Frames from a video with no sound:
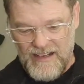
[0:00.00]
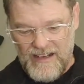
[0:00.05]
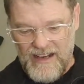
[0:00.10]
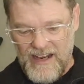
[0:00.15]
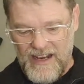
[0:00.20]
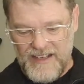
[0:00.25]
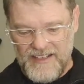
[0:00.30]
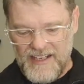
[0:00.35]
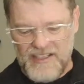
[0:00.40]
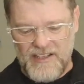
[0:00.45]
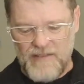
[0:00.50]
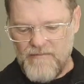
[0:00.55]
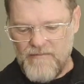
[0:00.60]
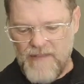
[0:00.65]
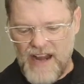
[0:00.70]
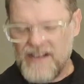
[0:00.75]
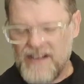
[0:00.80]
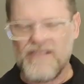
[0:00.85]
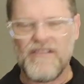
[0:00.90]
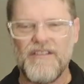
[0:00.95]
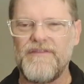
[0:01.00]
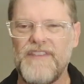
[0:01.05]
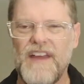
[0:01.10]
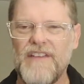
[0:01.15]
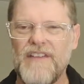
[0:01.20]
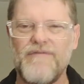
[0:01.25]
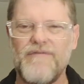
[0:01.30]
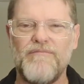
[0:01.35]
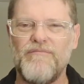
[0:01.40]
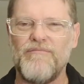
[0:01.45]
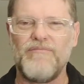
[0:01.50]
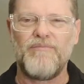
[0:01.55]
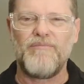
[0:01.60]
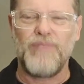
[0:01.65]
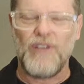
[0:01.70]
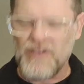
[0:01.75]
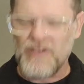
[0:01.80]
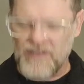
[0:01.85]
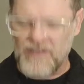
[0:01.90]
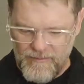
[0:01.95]
It doesn't matter if they
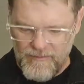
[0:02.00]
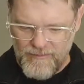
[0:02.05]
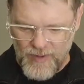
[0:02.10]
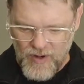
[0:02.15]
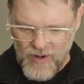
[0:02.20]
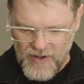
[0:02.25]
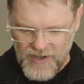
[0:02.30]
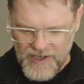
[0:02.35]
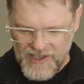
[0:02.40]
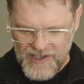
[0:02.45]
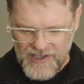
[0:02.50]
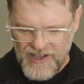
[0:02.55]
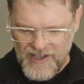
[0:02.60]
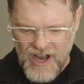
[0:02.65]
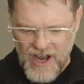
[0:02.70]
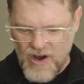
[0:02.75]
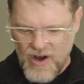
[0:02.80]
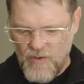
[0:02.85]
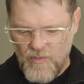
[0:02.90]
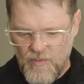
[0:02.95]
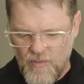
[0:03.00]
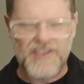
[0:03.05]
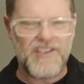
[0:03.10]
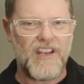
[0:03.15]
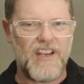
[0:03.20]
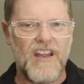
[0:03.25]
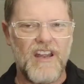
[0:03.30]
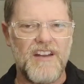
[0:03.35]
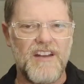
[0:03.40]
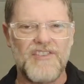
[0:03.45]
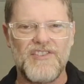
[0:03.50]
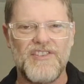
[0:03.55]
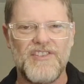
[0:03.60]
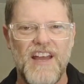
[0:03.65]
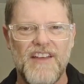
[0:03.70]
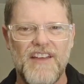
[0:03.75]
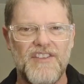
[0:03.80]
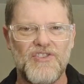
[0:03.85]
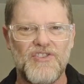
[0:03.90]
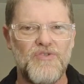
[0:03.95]
block the borders. No one wants to go to
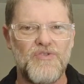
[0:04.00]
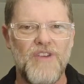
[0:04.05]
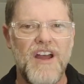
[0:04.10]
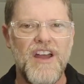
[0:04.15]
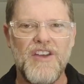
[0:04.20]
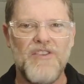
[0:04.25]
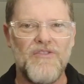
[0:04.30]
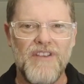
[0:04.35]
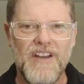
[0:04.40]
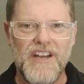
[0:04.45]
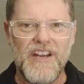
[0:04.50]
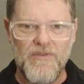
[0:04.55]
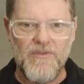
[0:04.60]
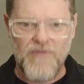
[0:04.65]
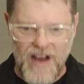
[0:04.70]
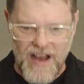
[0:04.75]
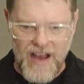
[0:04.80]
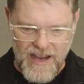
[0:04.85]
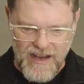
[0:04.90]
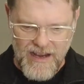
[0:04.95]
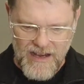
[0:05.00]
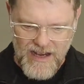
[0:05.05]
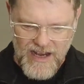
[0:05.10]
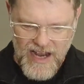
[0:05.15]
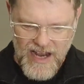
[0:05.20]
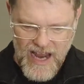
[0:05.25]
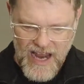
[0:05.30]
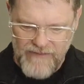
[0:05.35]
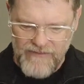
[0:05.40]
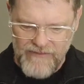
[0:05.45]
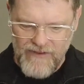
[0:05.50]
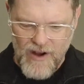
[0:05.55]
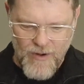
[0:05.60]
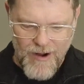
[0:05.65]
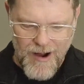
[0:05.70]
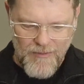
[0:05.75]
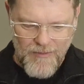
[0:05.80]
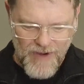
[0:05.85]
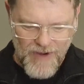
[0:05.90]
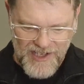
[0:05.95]
South Australia anyway.
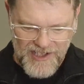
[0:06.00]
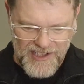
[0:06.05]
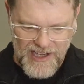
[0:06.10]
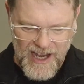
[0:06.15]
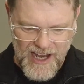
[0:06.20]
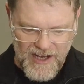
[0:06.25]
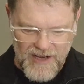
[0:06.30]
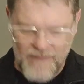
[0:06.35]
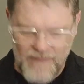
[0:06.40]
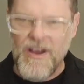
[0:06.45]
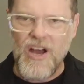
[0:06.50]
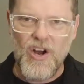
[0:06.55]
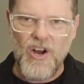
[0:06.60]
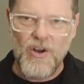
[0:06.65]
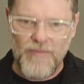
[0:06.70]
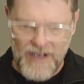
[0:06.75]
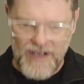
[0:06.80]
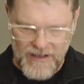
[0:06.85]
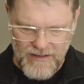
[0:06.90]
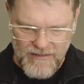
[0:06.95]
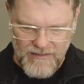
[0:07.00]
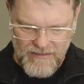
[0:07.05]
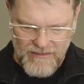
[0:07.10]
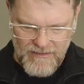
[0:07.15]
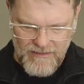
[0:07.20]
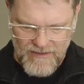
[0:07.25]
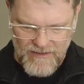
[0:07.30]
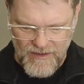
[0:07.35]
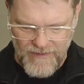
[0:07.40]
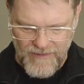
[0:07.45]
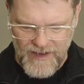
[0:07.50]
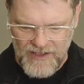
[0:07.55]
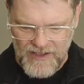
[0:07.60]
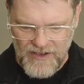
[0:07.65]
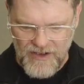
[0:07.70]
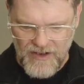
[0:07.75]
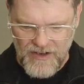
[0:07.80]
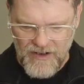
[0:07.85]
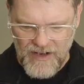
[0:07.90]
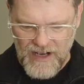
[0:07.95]
Everyone wants to go to Melbourne or
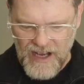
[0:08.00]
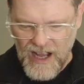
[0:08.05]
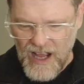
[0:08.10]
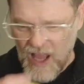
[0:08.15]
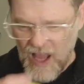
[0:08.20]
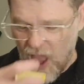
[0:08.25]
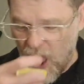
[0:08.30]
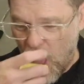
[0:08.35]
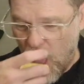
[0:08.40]
Victoria."